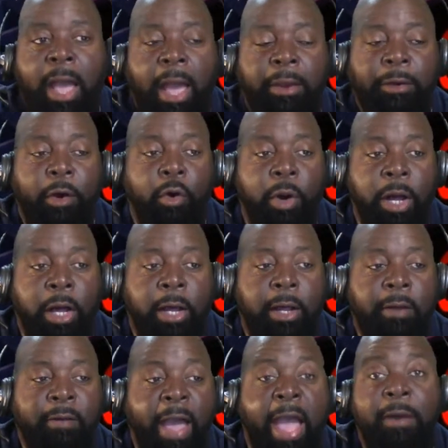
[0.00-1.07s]
I know
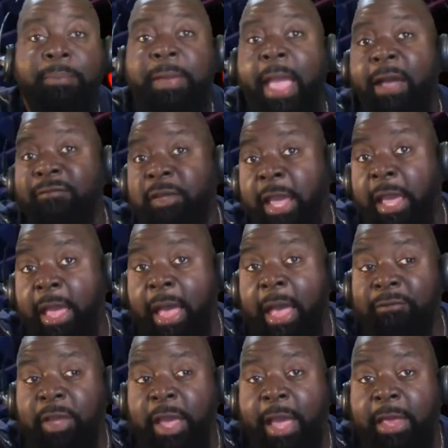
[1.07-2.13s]
I've
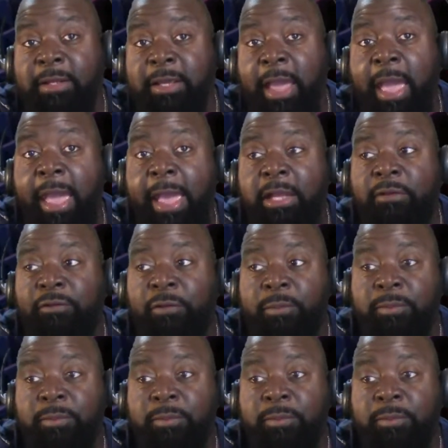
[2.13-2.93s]
gotten gas